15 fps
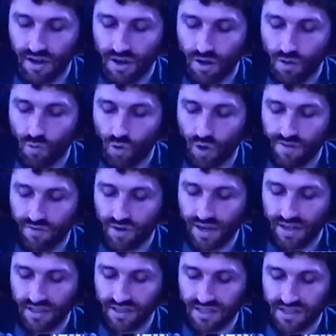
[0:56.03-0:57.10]
Wherever
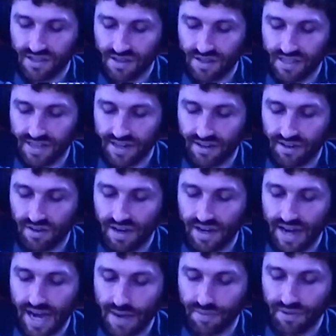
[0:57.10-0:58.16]
else the terror had
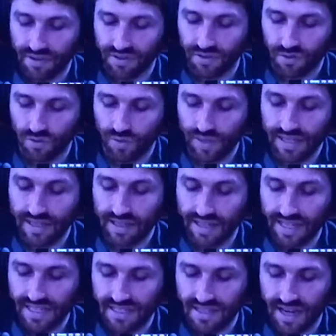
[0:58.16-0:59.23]
happened, we at
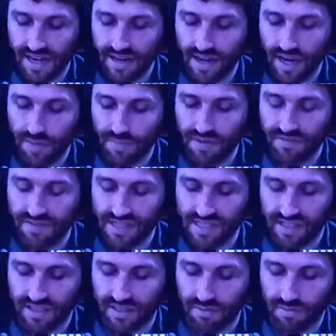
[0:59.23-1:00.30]
least had not been
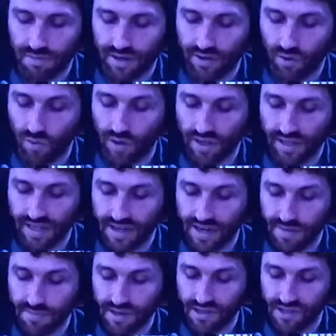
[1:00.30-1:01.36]
visited by Orwellian
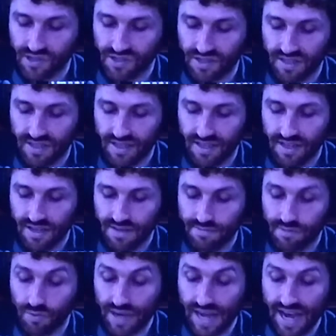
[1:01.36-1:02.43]
nightmares.
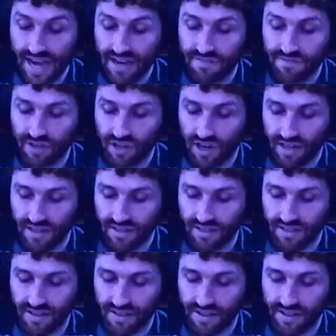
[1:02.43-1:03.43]
But we had forgotten that